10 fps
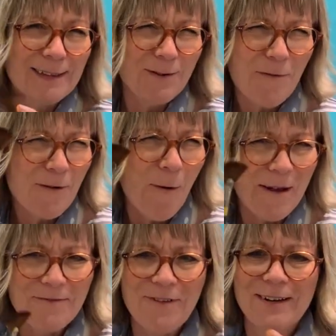sort of
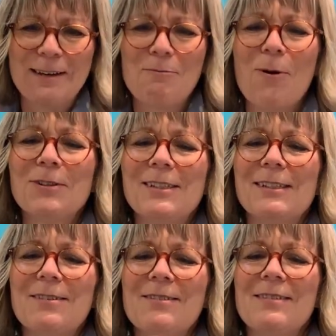quite funny brushes,
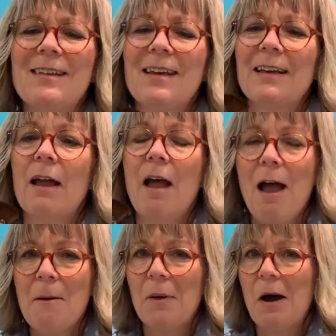aren't they?
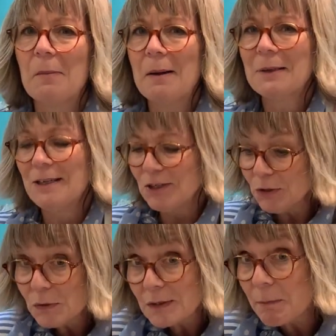But I'm going to
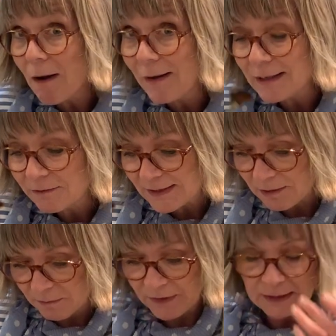use mine for
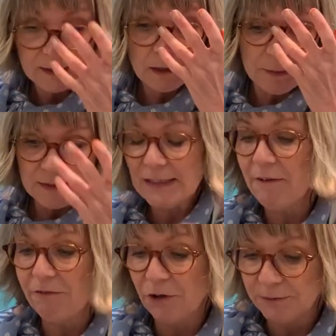something a little bit
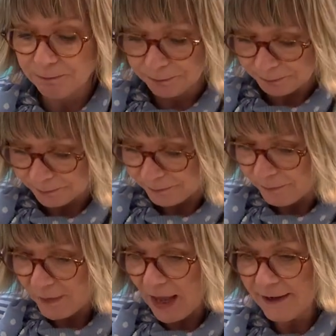different,
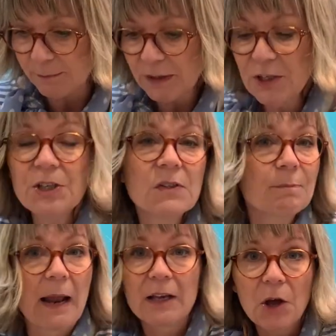and I'm going to use
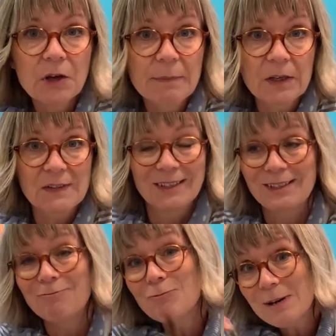black only because I
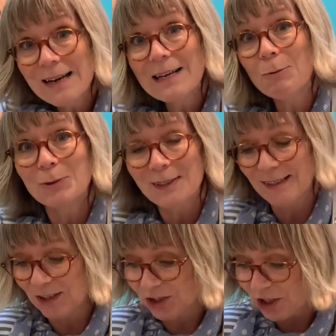just really want it
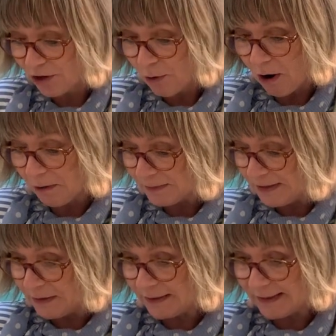to show up so
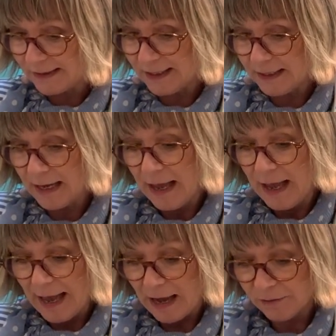you can see
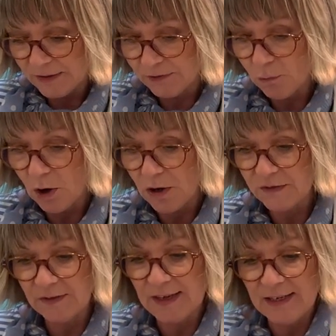how this
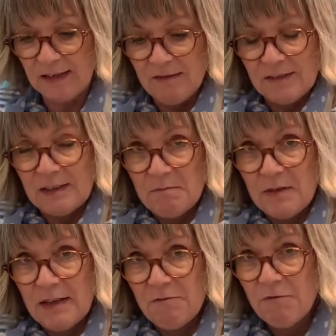works. So get
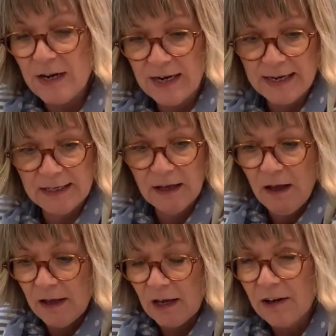something really
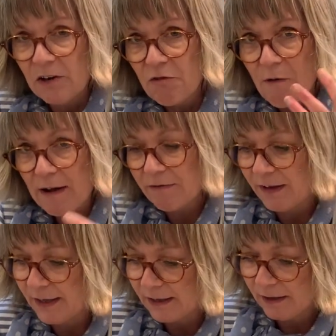kind of
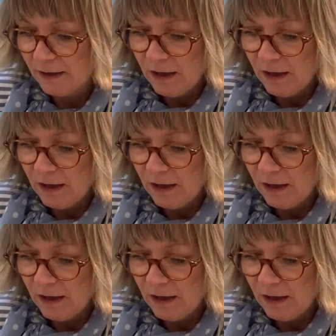graphic